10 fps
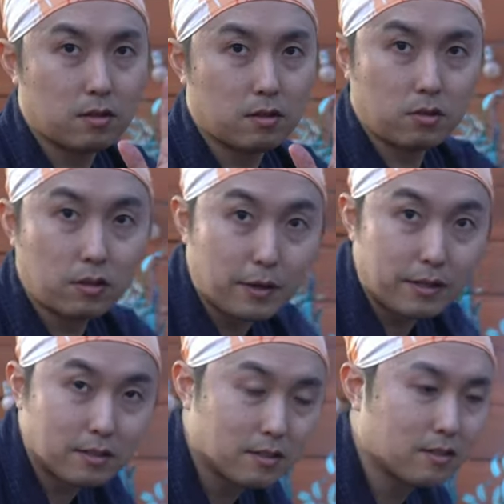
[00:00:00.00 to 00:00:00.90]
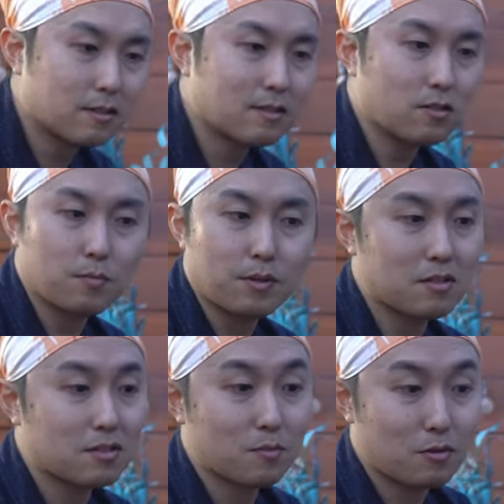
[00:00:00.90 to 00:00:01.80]
Turkey breast should be
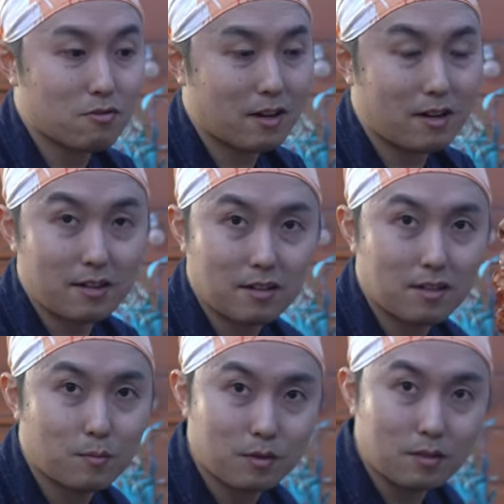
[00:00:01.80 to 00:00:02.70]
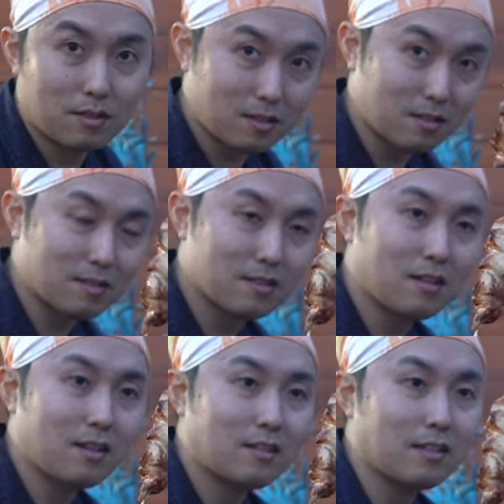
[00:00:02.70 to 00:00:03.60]
super dry, but this is
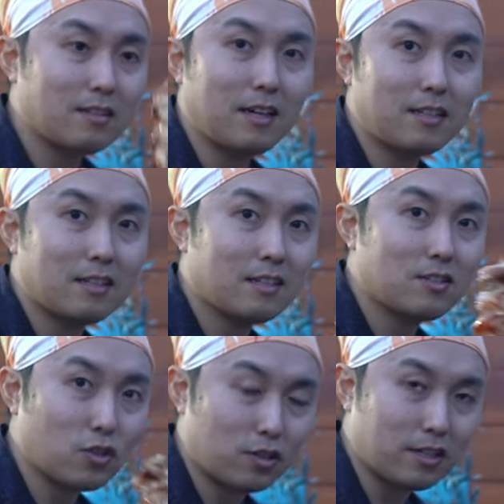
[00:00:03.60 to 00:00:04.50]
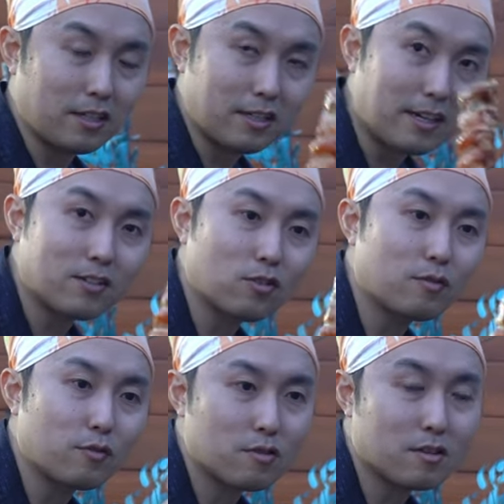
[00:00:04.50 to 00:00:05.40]
the turkey, yakitori
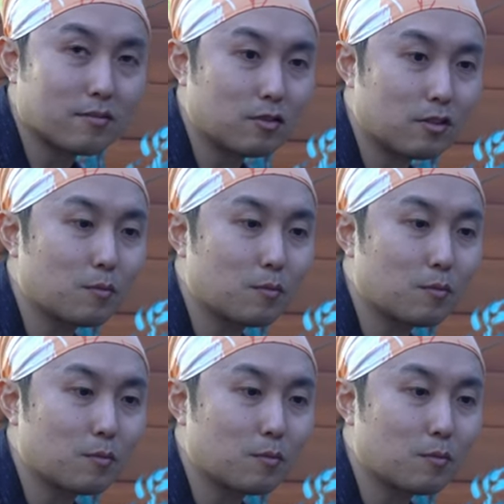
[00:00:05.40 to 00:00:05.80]
version of turkey